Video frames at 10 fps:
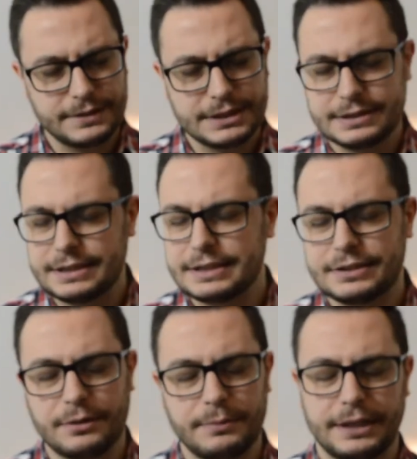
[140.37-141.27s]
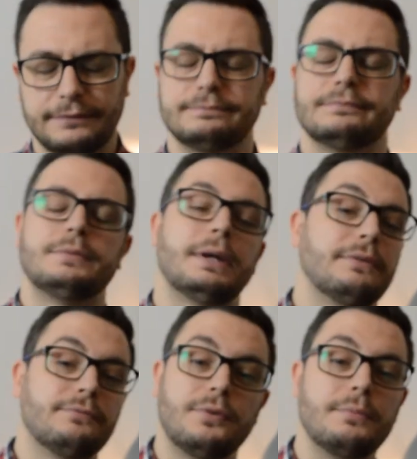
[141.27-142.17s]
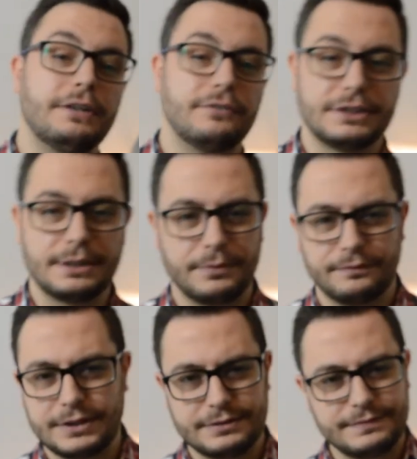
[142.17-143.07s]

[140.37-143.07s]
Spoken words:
There's so many. Take for me, for example,